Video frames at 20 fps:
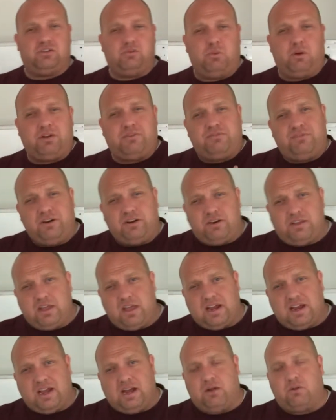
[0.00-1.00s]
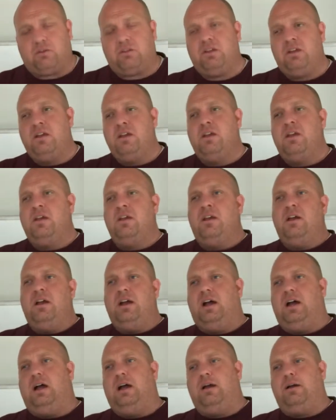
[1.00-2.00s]
You want to figure that out.
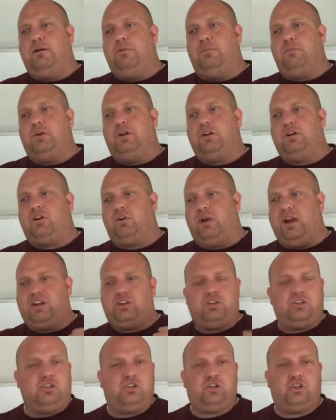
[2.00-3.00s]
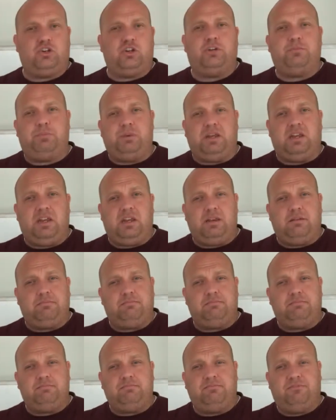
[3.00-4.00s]
Corrections should be
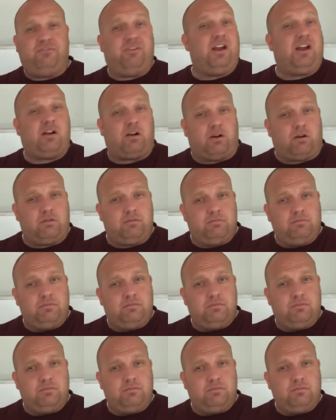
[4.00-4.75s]
fair.